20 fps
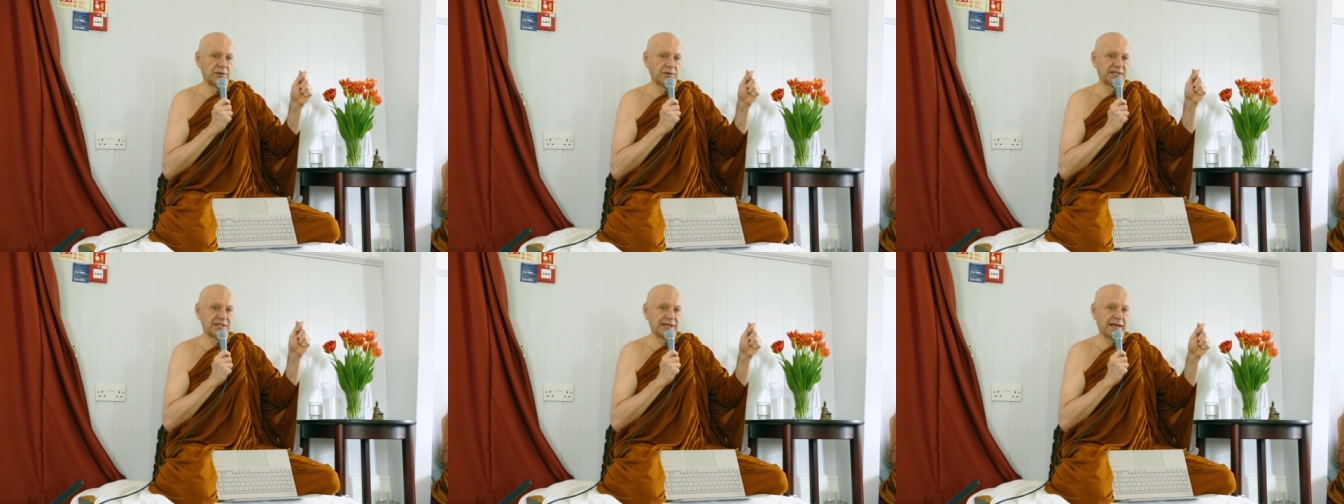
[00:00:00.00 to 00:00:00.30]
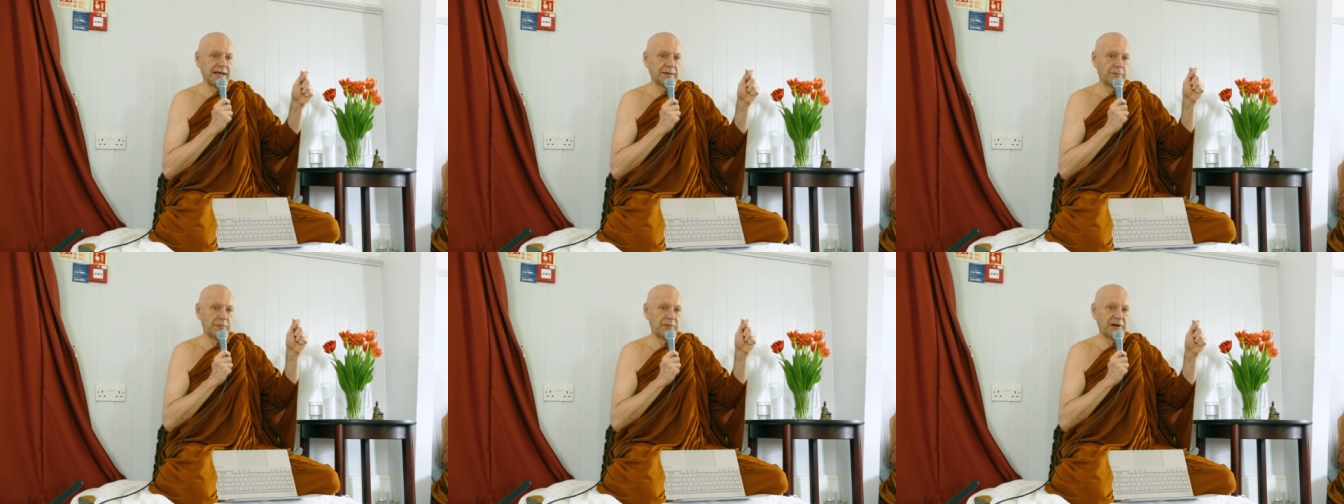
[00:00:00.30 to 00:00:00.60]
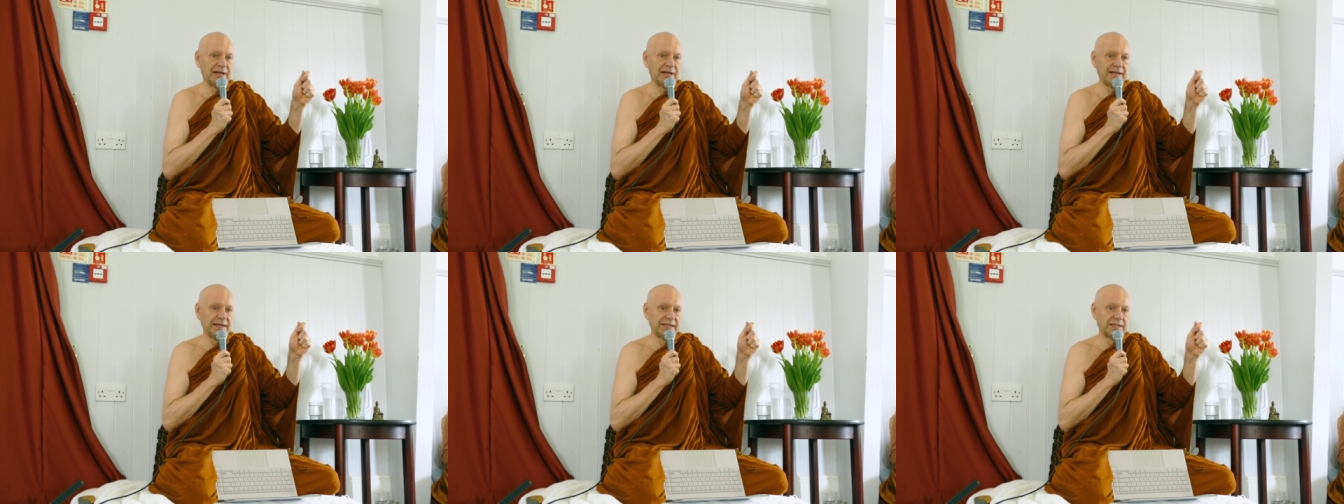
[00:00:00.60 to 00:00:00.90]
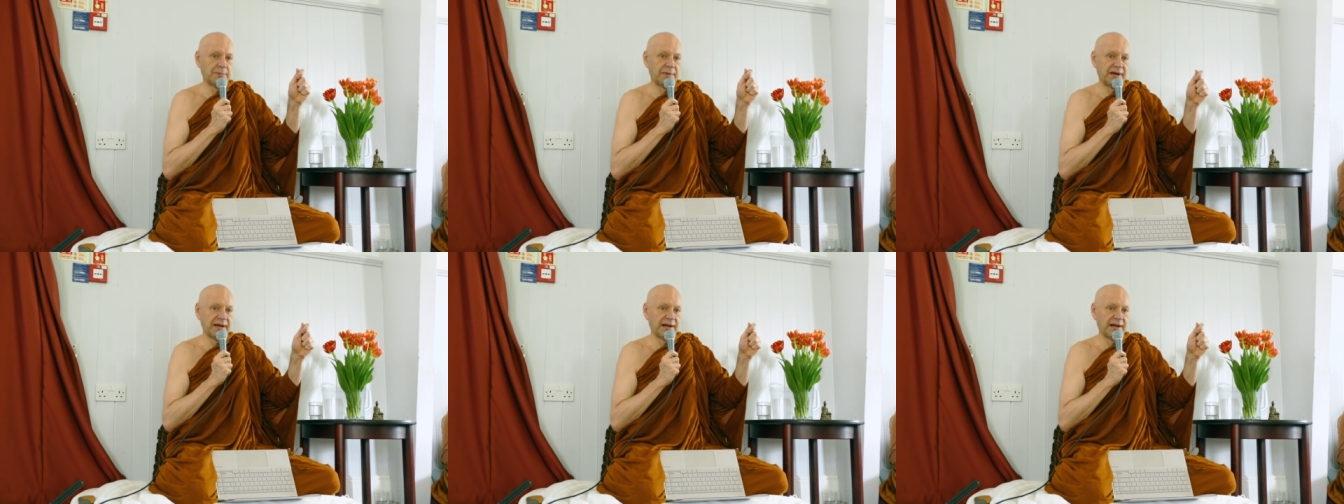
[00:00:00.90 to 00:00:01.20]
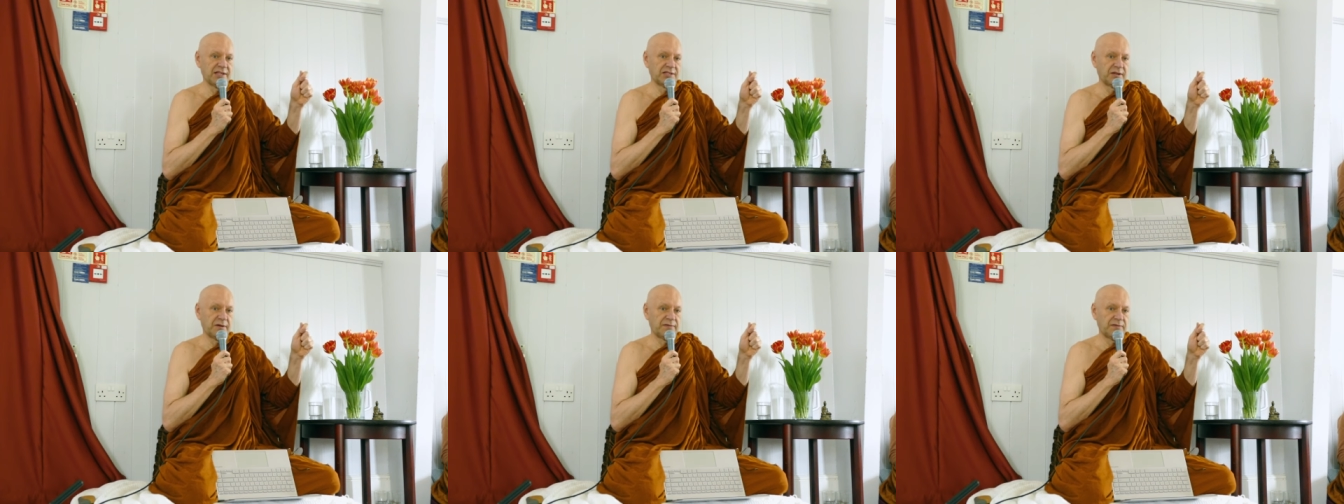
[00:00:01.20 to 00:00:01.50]
You're saying, please, may I
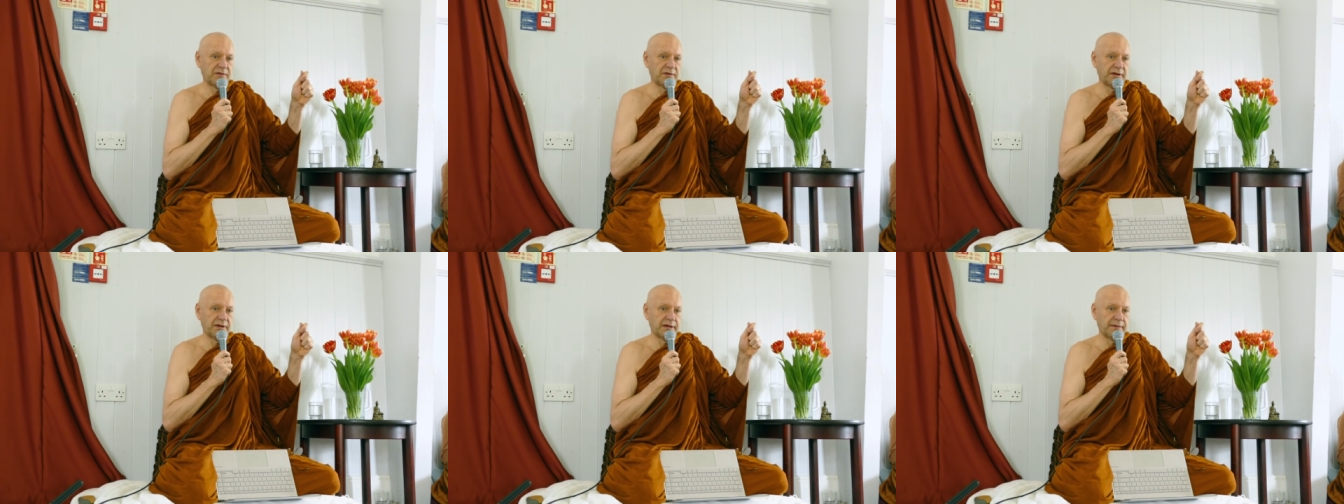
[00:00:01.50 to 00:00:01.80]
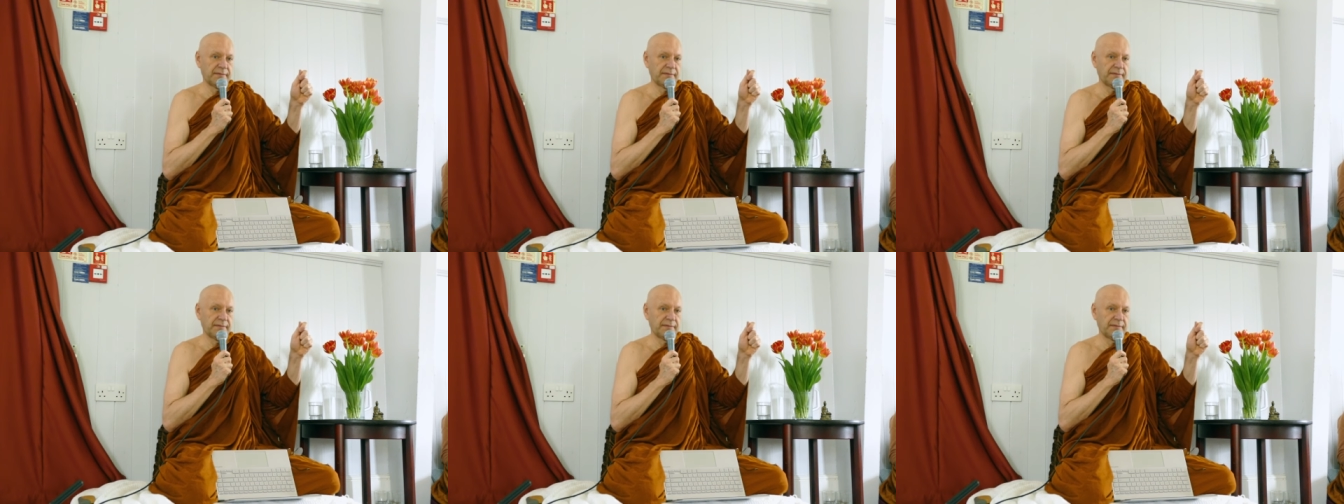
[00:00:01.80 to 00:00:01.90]
suffer.